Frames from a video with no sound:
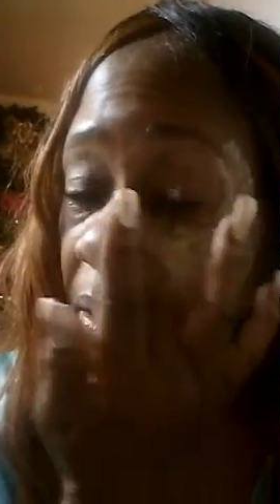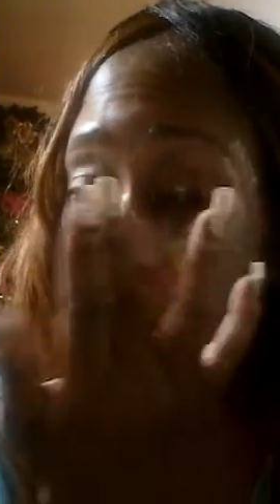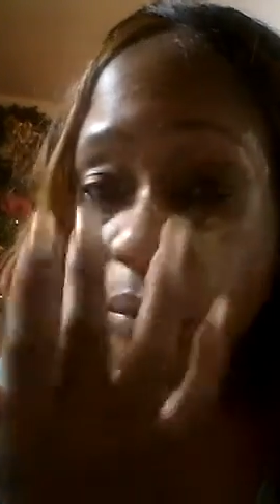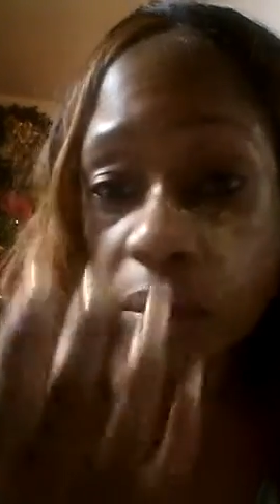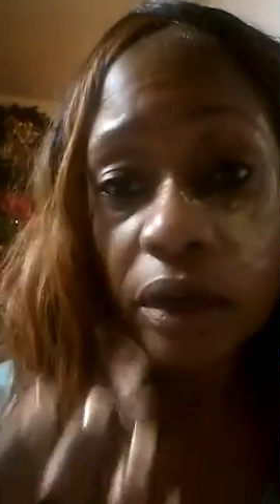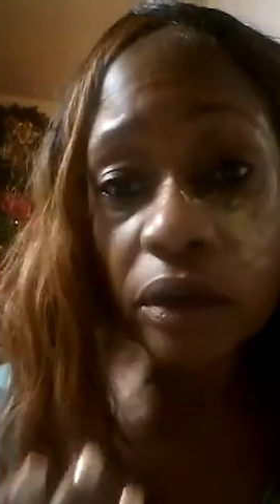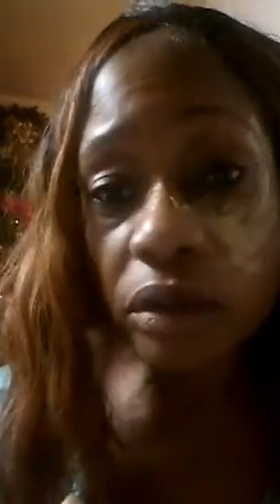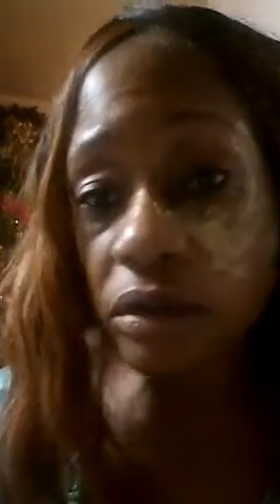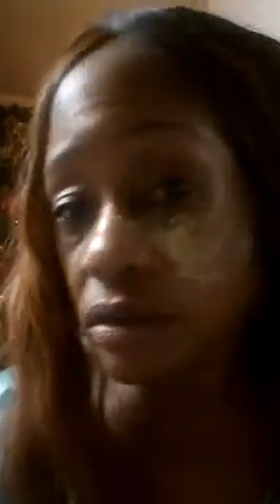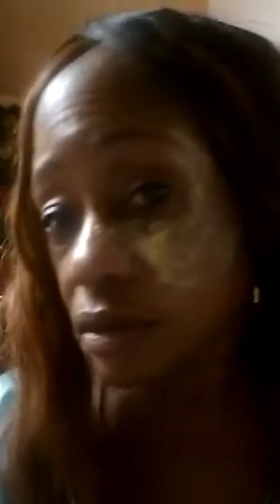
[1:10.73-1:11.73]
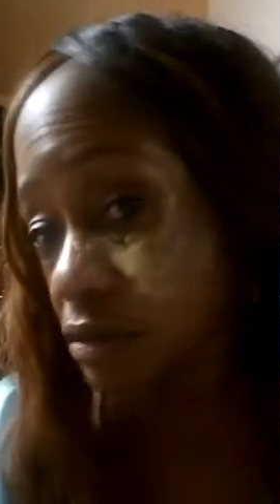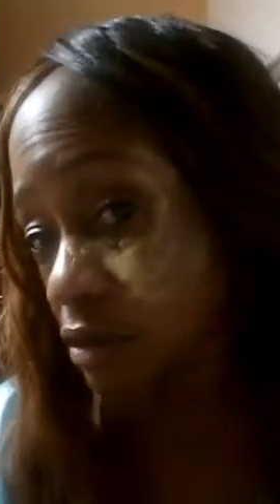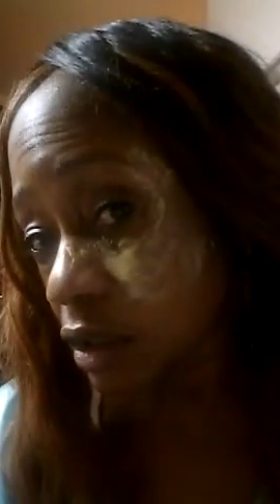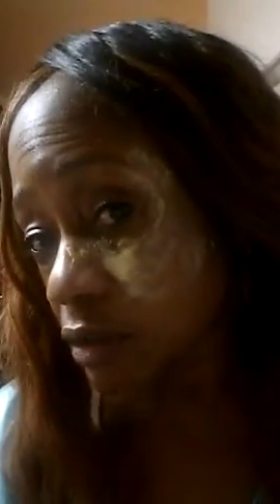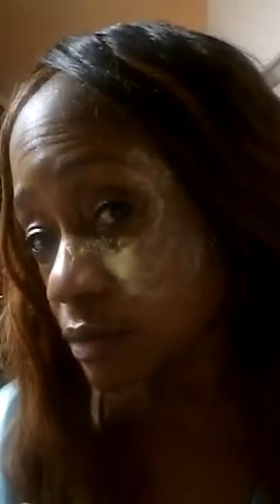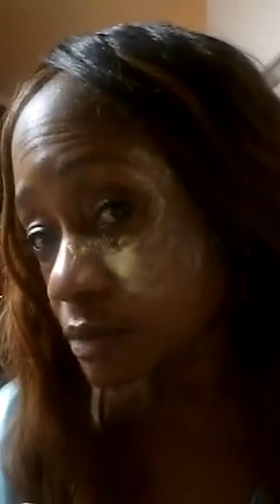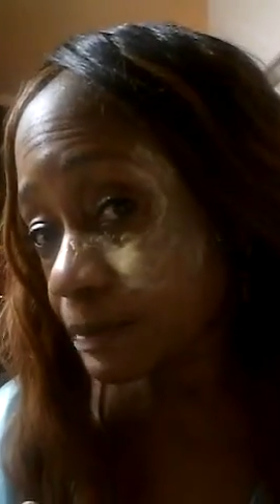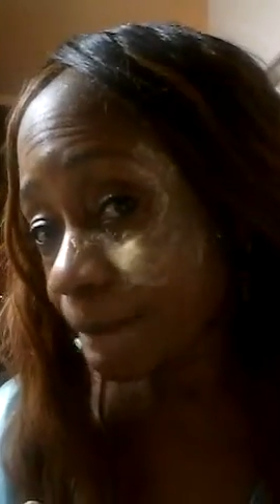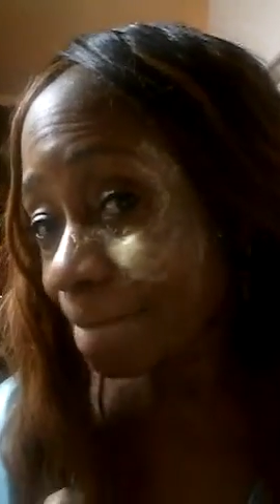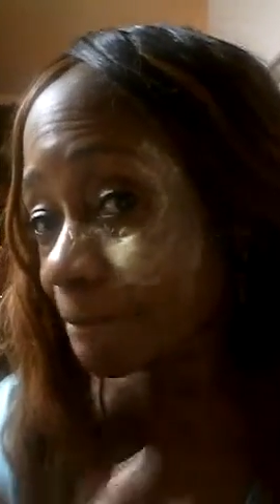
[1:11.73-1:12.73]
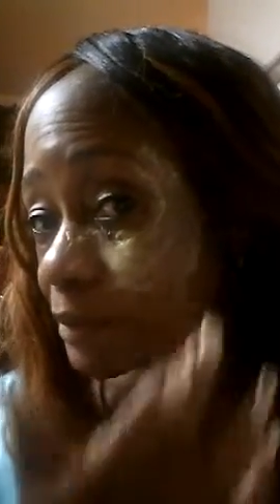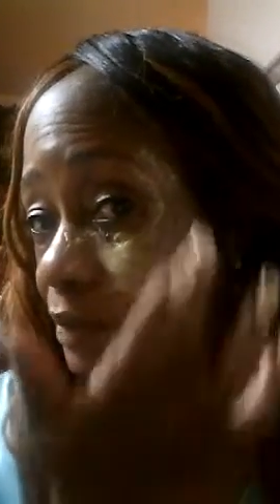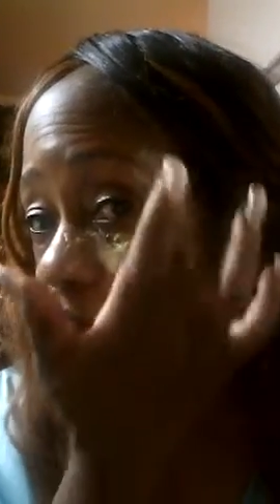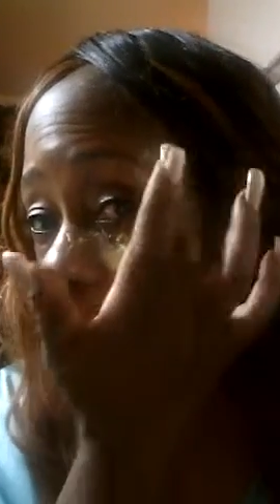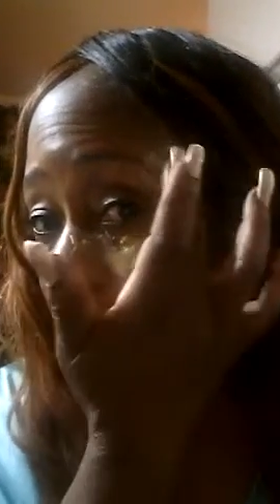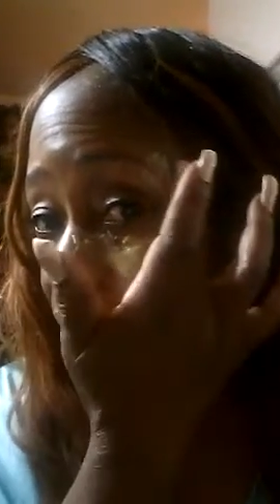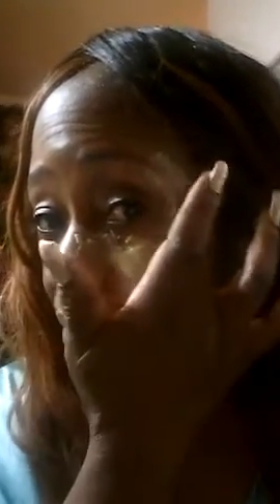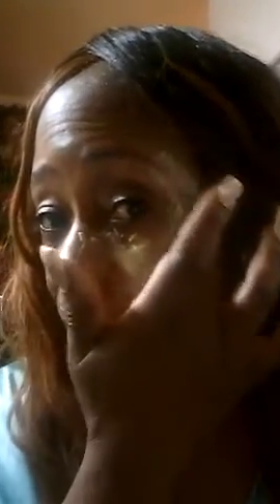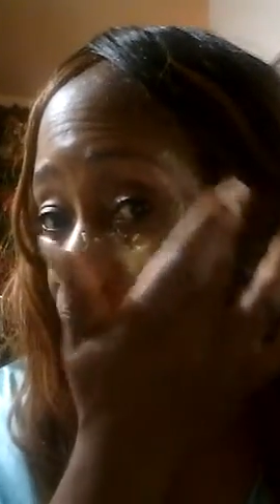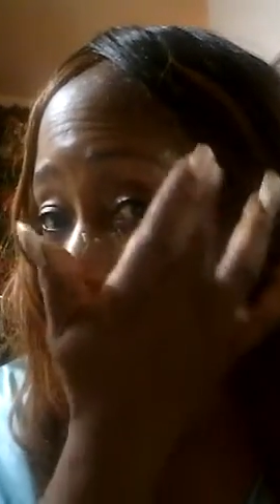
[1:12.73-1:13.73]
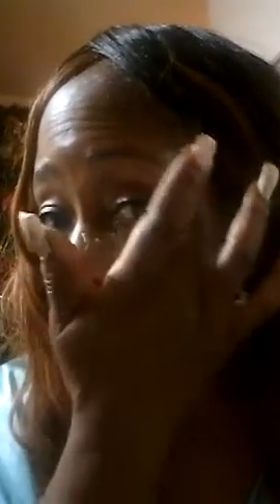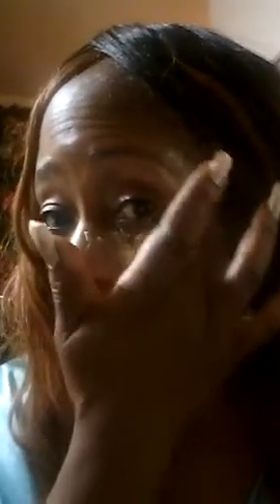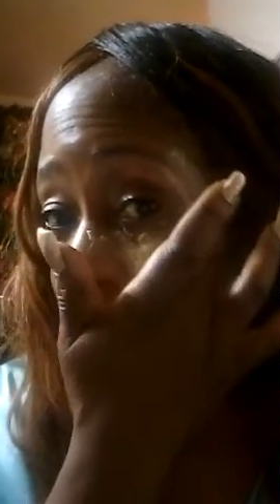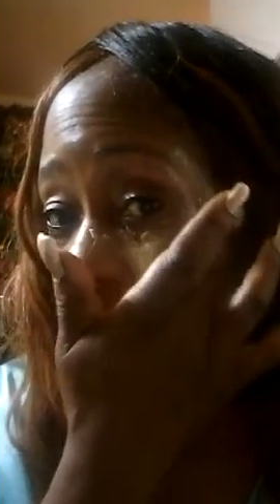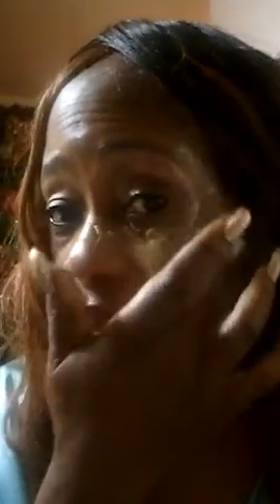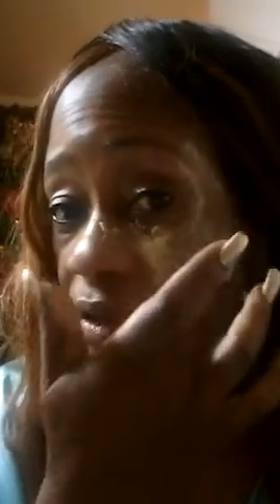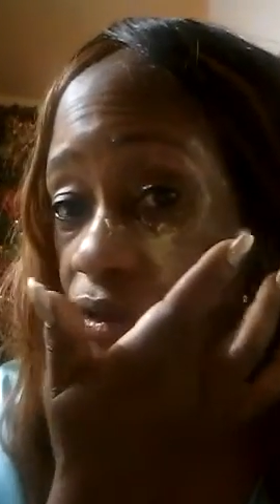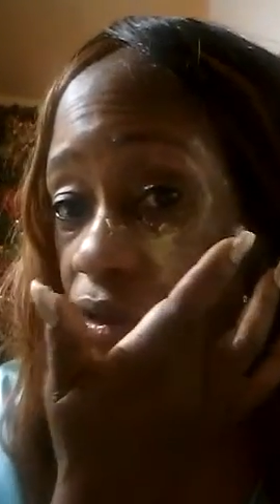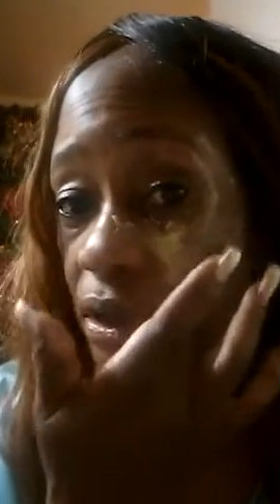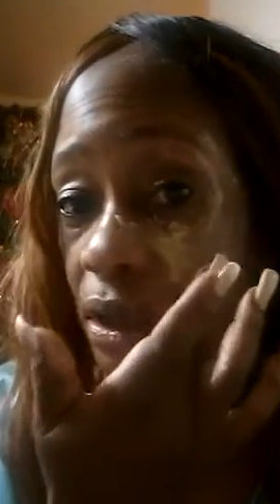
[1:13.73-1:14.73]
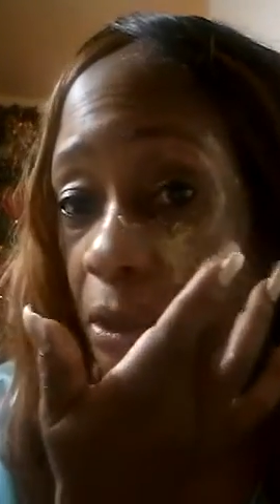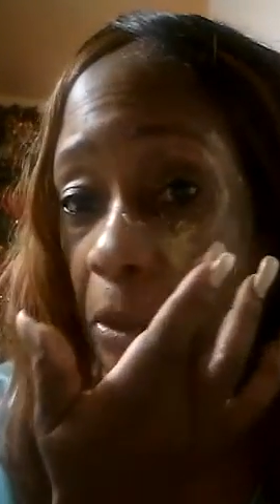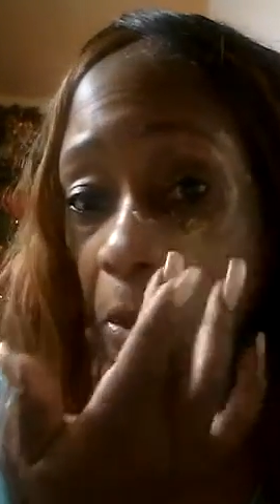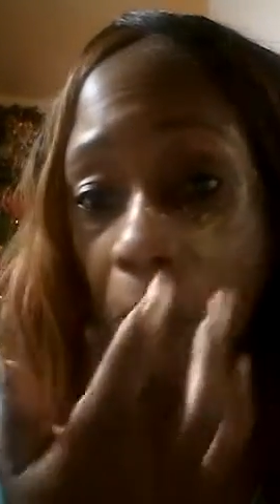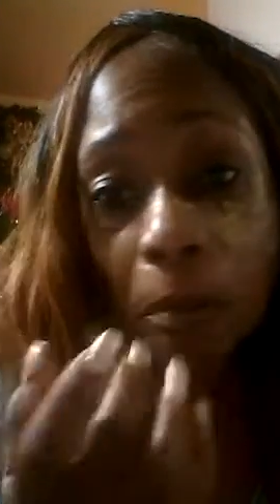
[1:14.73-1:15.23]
and I went out into the sun without putting protection on,